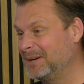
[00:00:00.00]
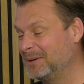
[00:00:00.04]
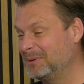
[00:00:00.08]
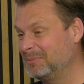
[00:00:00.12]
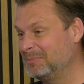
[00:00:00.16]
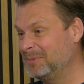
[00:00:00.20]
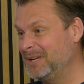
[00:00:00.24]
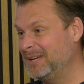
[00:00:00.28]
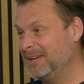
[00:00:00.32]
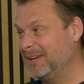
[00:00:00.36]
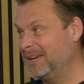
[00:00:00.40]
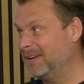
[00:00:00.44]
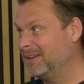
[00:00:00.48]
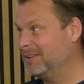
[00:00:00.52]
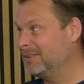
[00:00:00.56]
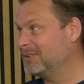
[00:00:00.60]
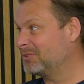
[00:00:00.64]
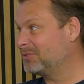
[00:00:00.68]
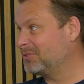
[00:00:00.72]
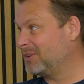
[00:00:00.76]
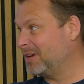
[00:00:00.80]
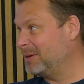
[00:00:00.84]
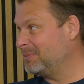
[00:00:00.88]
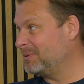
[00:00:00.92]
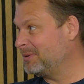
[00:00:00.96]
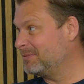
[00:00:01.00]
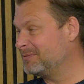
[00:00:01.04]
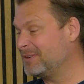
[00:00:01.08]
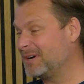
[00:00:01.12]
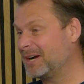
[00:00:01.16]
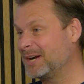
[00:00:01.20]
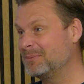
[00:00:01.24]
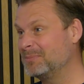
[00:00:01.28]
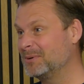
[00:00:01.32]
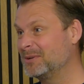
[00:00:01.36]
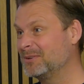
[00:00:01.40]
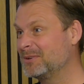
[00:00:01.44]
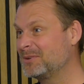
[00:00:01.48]
being in the same
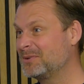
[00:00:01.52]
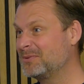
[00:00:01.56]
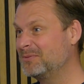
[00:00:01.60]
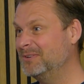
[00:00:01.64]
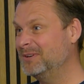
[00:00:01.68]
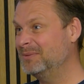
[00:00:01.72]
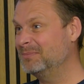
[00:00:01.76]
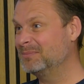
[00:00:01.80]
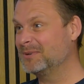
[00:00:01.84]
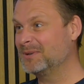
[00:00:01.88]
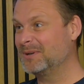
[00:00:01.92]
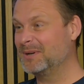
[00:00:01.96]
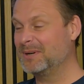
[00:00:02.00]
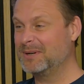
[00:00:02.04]
environment as Wim,